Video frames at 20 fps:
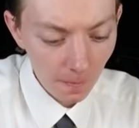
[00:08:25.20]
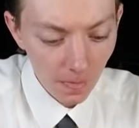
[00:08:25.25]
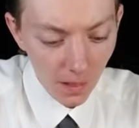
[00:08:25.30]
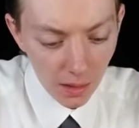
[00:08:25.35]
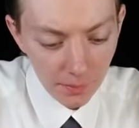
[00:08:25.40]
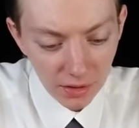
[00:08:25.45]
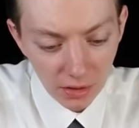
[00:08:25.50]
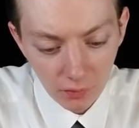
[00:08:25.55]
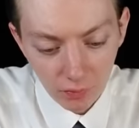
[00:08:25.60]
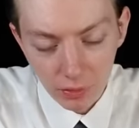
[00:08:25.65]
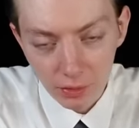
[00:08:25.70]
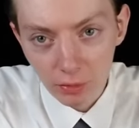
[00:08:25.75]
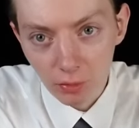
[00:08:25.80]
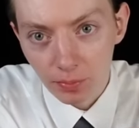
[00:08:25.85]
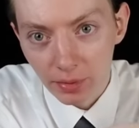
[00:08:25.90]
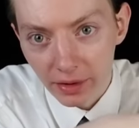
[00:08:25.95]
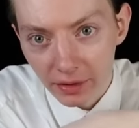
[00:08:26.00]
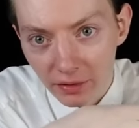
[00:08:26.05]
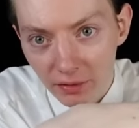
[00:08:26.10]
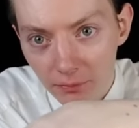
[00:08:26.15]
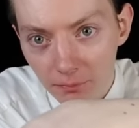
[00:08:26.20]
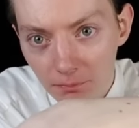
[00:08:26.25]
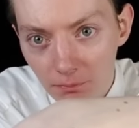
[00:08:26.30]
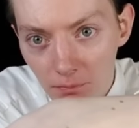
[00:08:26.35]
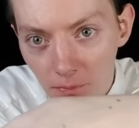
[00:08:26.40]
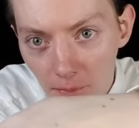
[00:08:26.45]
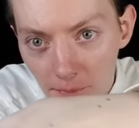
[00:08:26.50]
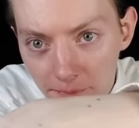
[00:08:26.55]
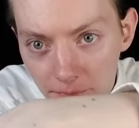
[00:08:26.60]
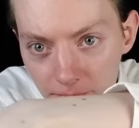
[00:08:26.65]
I mean, a little bit
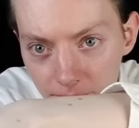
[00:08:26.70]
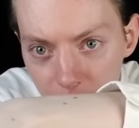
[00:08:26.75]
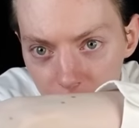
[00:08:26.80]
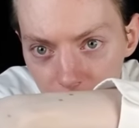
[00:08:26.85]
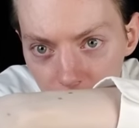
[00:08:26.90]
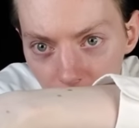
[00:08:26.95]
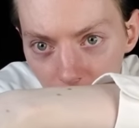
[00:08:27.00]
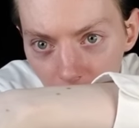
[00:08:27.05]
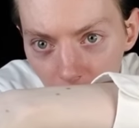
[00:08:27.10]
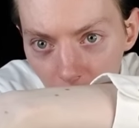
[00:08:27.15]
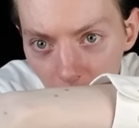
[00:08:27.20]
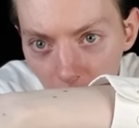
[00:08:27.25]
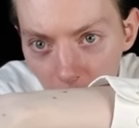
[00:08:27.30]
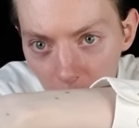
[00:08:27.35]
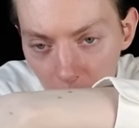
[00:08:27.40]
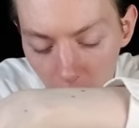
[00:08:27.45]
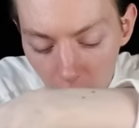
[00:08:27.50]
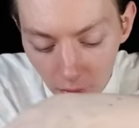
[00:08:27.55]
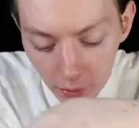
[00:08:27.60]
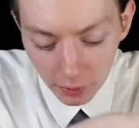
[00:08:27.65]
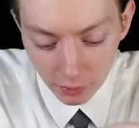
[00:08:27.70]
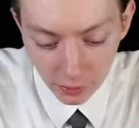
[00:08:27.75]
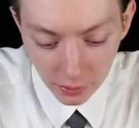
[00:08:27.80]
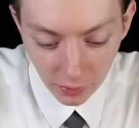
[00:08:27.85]
more,